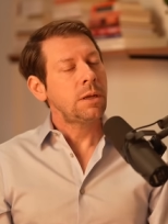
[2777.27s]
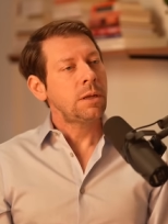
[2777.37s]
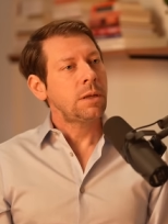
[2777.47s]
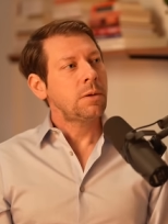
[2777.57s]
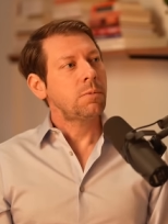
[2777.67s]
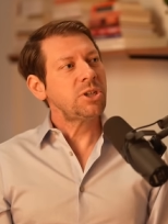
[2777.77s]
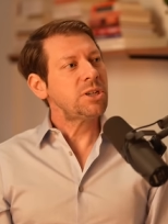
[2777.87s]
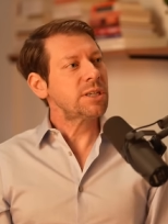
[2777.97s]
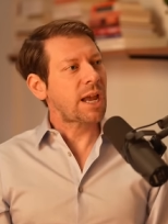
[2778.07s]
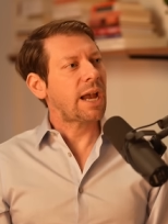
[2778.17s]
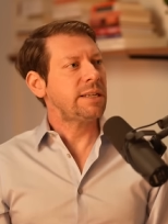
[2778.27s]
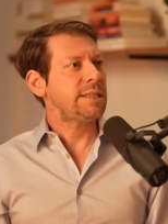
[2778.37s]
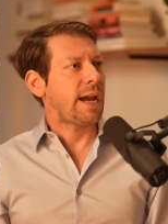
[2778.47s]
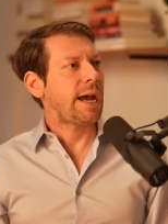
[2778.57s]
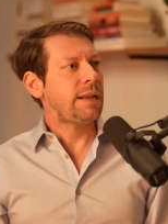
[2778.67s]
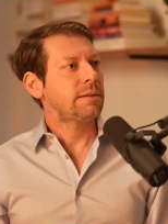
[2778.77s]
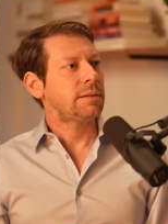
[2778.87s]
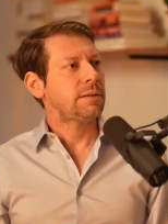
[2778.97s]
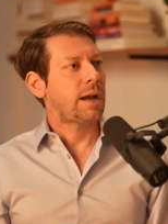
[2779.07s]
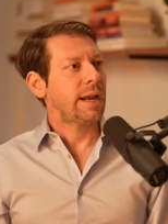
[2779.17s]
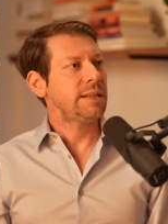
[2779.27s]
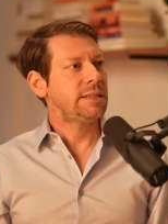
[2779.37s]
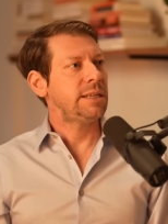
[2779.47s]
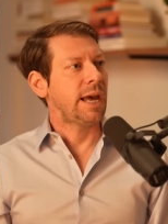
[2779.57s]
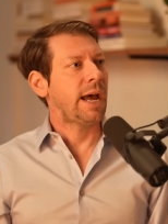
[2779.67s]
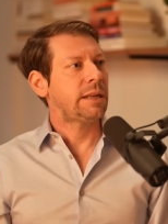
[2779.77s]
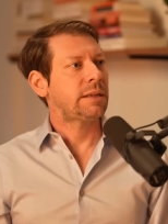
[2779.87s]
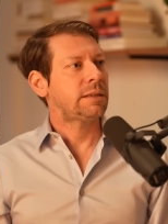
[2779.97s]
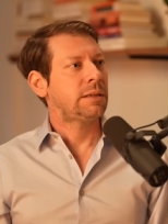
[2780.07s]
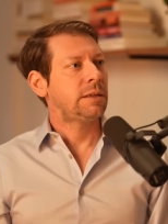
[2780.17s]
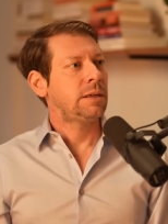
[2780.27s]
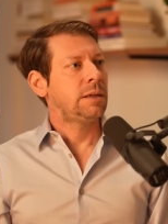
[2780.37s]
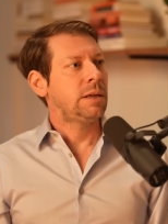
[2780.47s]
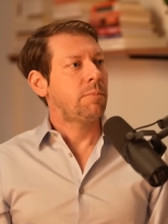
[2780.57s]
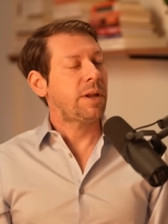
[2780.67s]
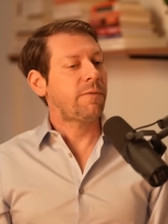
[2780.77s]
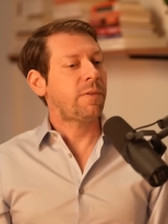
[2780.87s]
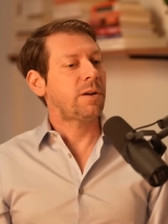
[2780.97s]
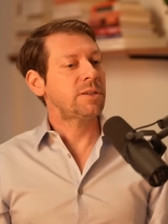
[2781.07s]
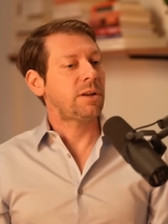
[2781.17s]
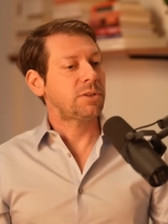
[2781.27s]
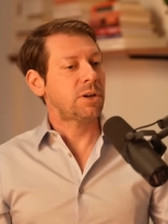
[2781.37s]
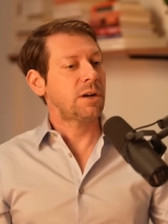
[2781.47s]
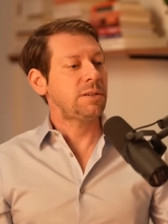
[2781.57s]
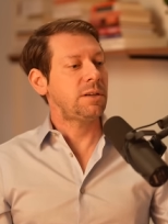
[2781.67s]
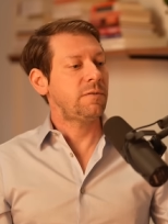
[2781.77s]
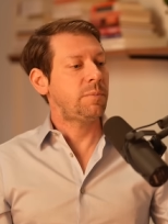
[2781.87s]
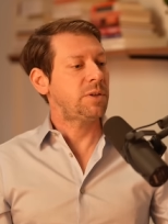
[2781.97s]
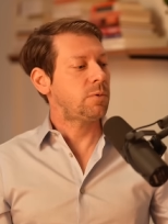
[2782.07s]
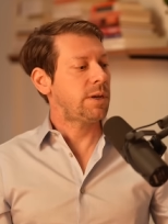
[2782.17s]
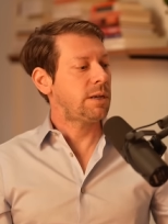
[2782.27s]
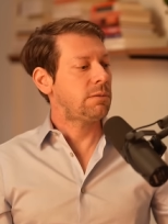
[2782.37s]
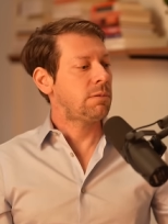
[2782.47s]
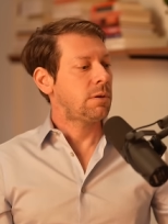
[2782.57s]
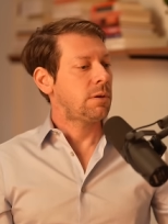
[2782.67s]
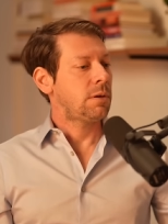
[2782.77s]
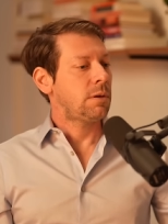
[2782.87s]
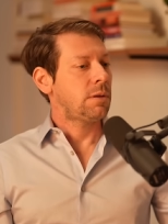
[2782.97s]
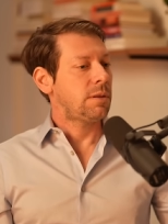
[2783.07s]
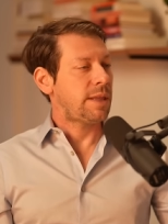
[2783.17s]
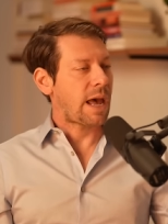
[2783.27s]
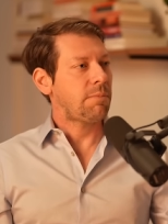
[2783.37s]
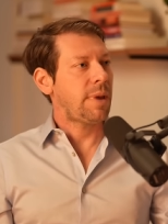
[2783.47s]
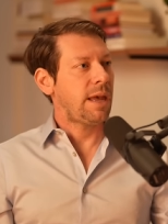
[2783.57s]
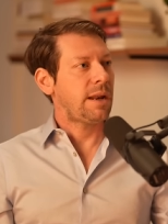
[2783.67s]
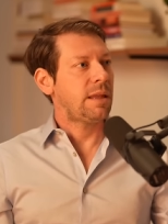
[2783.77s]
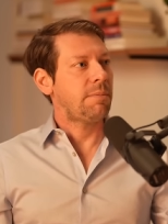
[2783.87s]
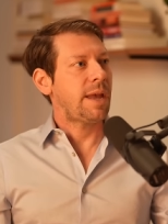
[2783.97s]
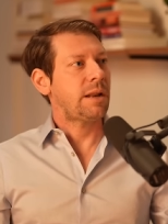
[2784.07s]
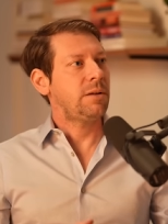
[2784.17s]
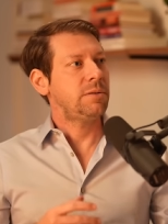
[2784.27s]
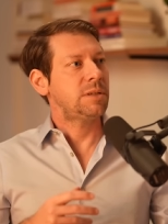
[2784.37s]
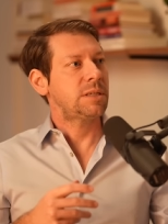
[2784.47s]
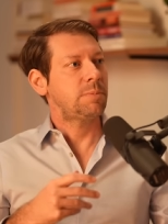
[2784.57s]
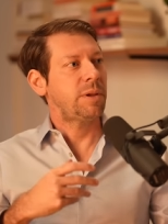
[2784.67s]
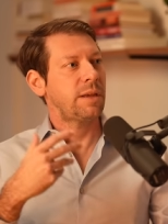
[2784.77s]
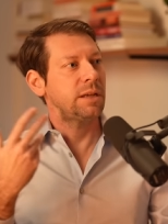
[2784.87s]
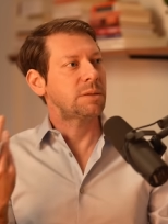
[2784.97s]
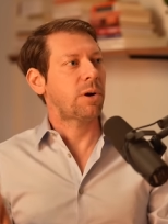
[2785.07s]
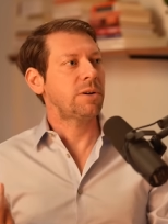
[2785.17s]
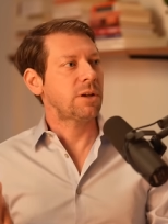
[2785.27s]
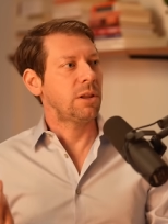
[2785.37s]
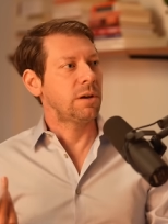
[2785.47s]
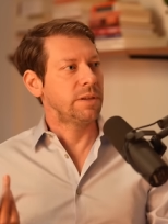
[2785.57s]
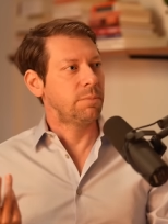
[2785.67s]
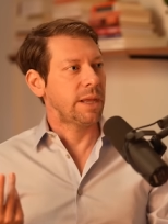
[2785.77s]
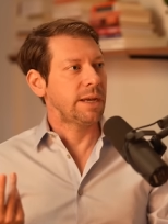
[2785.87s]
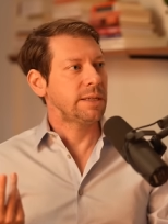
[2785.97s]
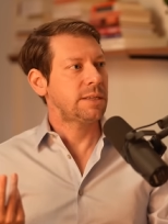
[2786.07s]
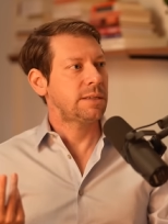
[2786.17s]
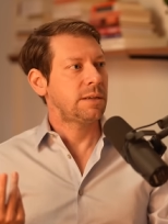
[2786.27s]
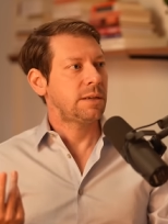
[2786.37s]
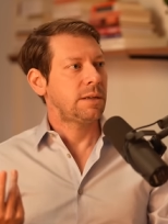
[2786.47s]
yeah. which is kind of sad. I can see that. But if there's an alternative between that man and the man who's spilling his purse all over the place,